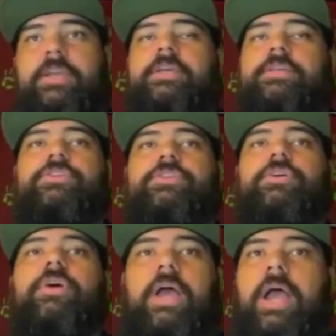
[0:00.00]

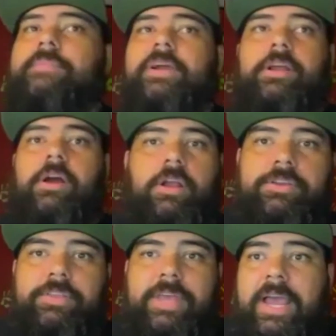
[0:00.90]
so I'm not gonna argue
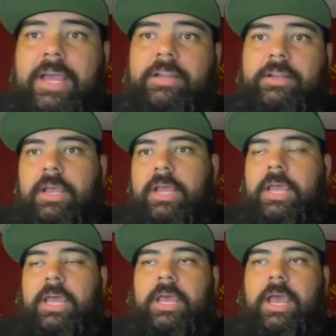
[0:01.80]
that.
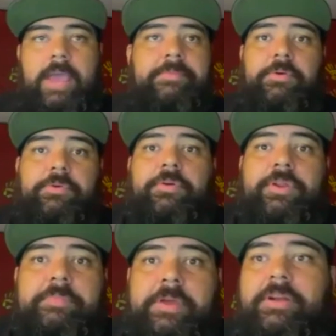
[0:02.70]
I don't know
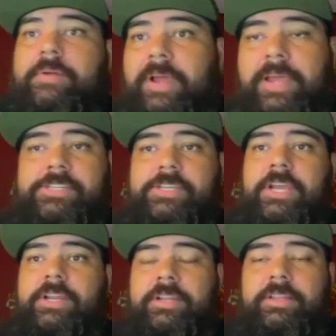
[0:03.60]
any better. I'm not
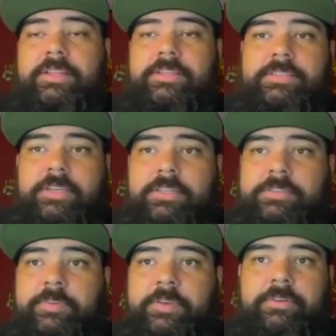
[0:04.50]
educated in this
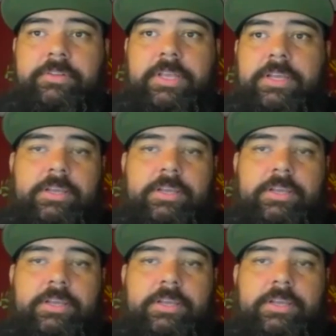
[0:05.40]
field. Like,